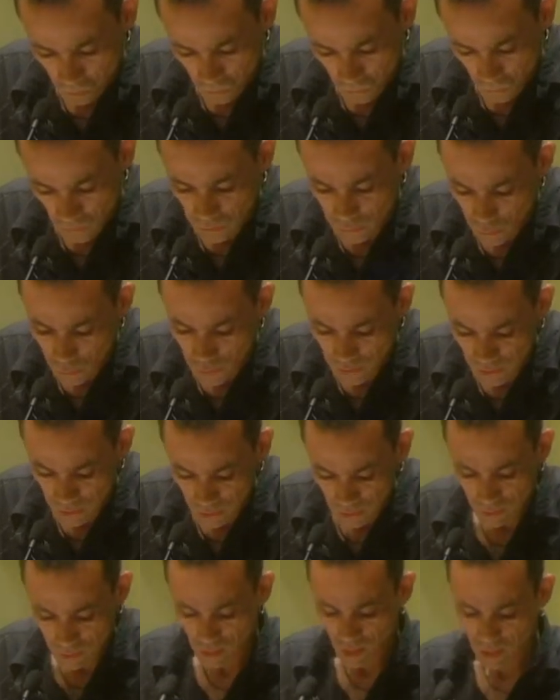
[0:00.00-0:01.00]
And you see
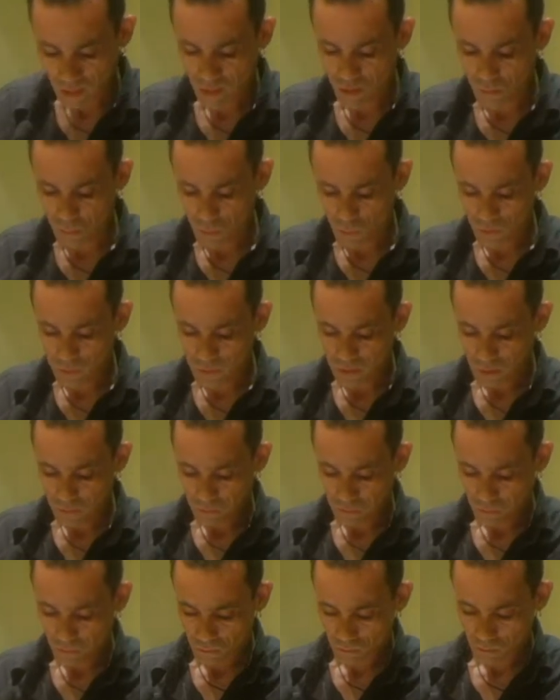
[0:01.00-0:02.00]
it done in the movies.
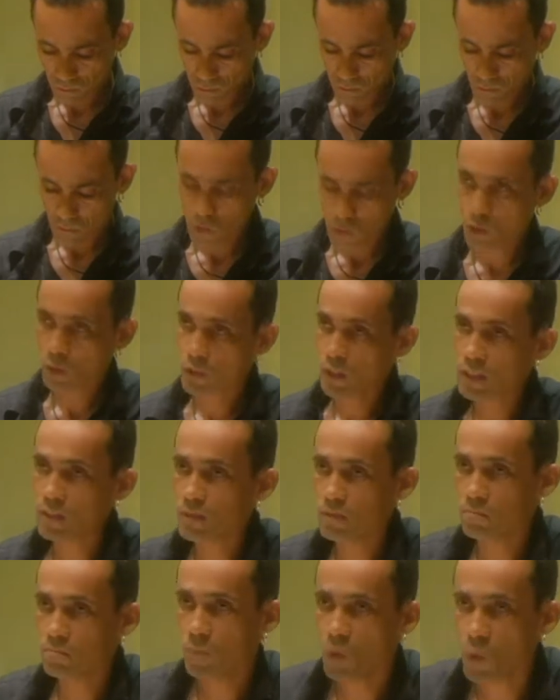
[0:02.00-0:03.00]
You know that
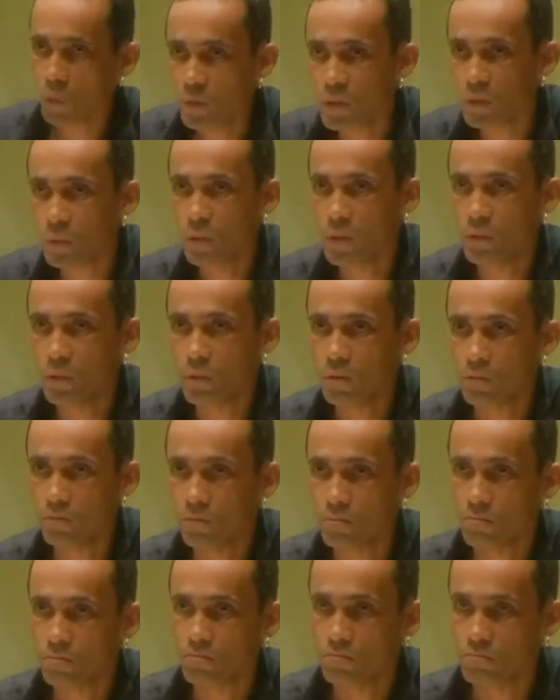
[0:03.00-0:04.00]
moment
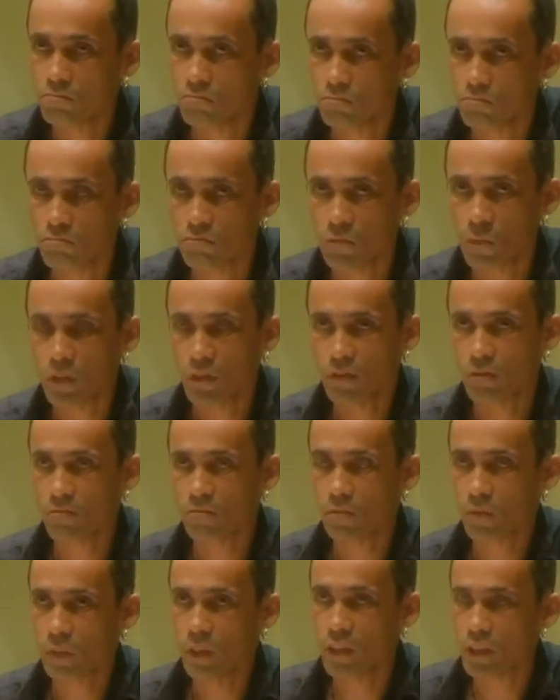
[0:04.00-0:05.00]

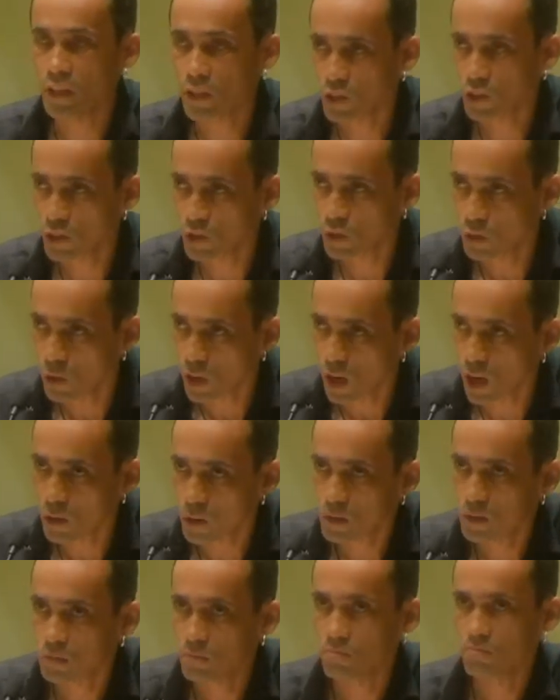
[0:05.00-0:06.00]
when things draw
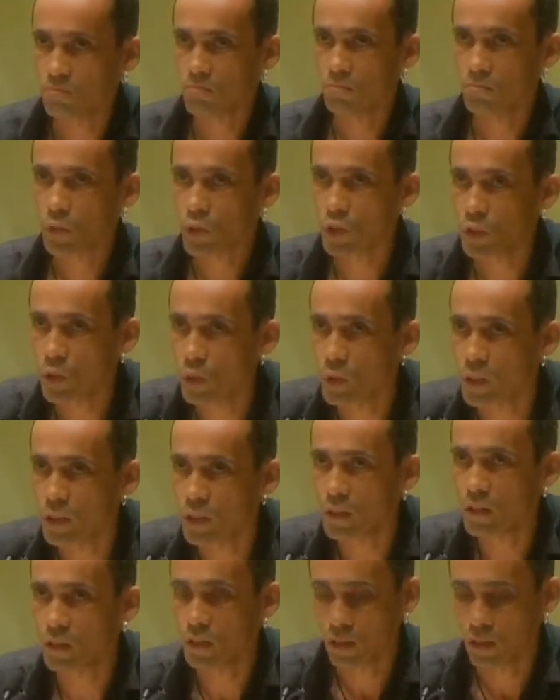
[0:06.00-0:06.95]
out slowly.